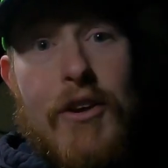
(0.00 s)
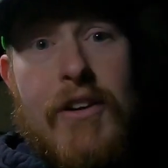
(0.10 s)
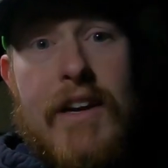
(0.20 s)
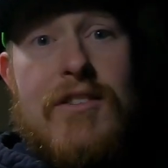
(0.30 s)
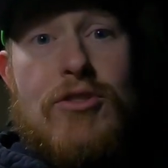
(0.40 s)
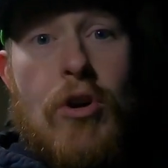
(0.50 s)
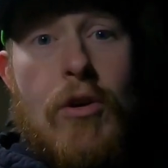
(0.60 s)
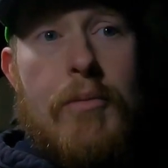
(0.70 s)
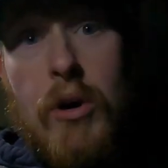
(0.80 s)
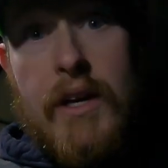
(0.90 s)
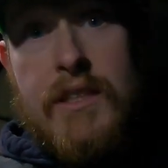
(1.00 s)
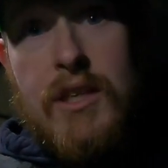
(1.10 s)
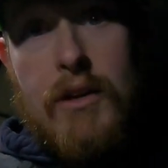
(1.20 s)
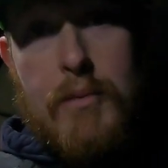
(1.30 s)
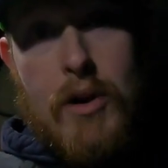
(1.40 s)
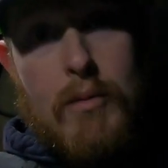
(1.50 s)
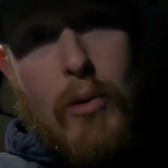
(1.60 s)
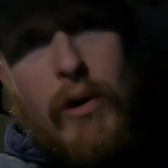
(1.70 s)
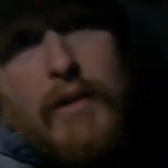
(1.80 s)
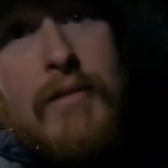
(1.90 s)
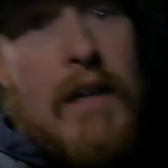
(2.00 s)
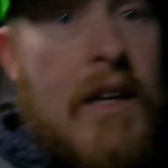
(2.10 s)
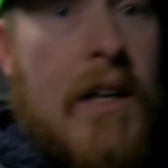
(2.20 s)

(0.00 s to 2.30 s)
third night's a charm. We'll catch y'all tomorrow morning.